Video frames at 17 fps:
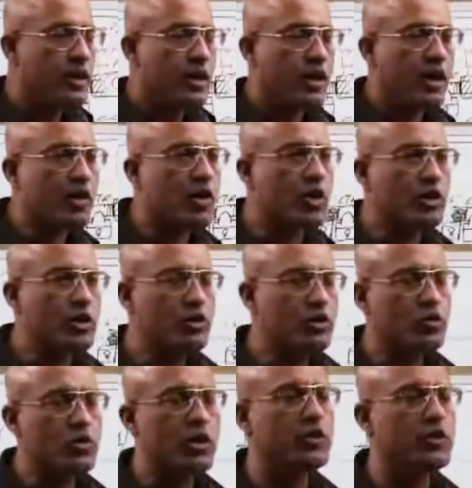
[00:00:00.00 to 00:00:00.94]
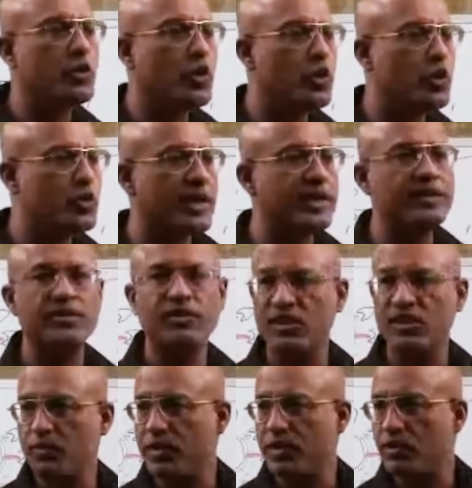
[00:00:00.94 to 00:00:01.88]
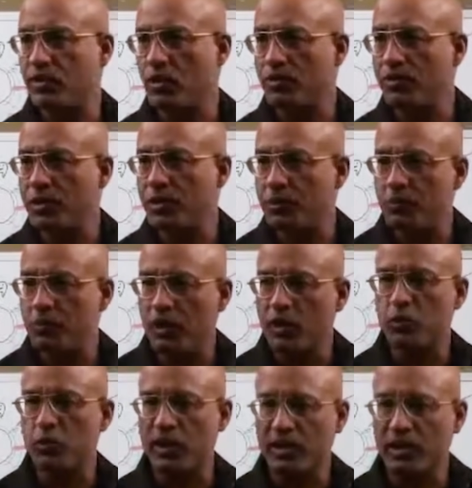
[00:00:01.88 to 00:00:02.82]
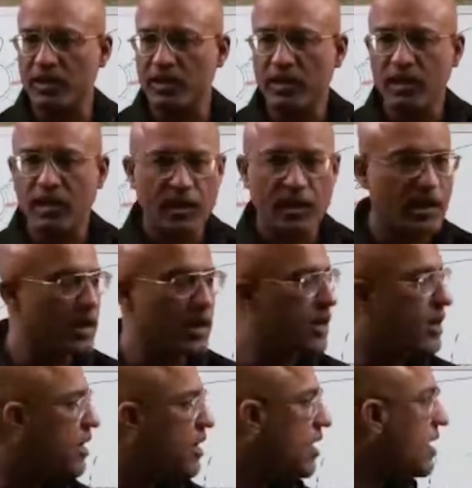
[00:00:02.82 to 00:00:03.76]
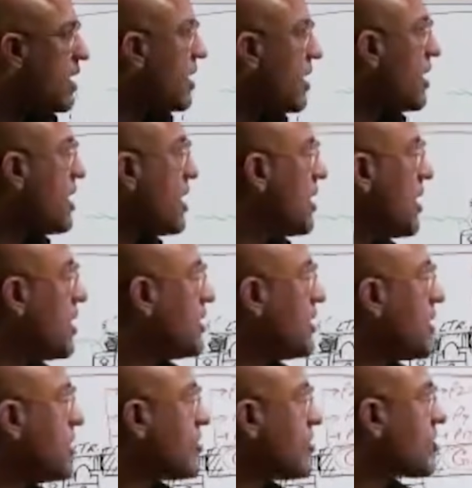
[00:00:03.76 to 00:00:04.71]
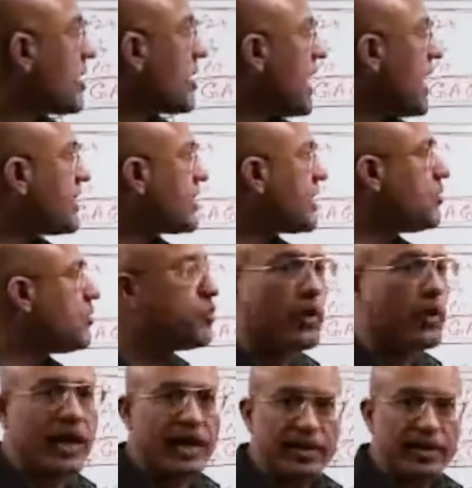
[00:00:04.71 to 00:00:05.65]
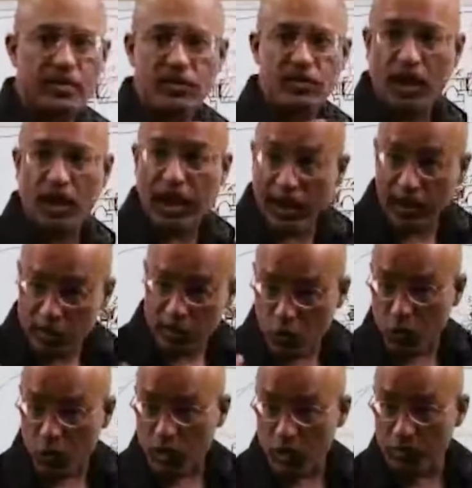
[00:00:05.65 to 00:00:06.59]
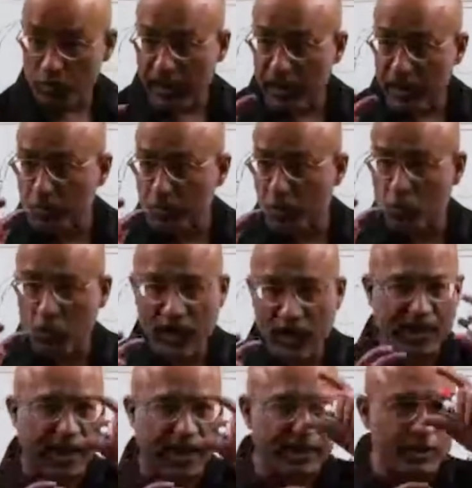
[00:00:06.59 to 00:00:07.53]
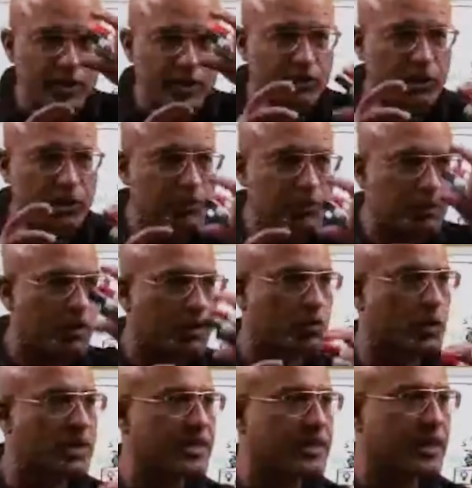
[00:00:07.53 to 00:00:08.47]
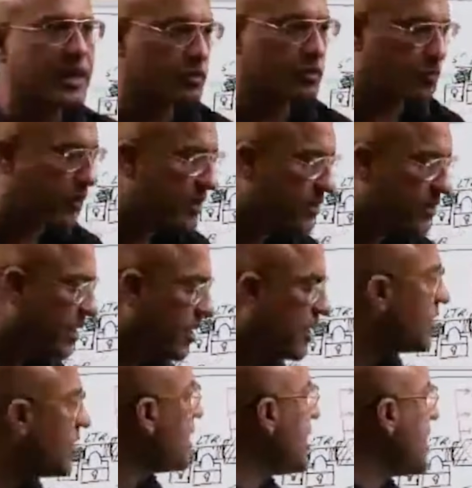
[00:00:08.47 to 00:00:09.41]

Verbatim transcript: According to the nucleotide sequence of GP120, uh, HIV virus is also, depending upon what kind of GP120 they express in,